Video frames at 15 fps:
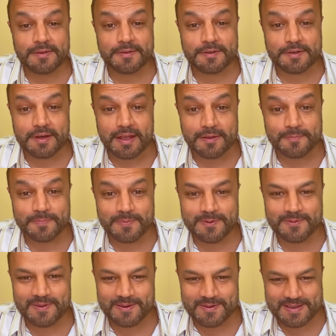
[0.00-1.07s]
So today
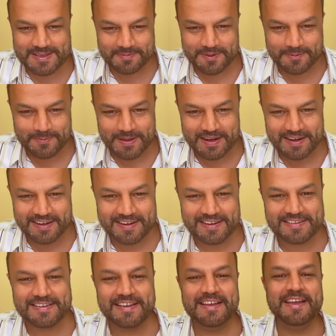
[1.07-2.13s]
we're doing something very
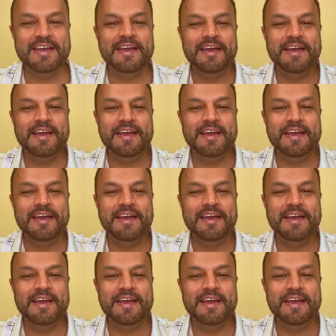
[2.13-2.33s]
interesting.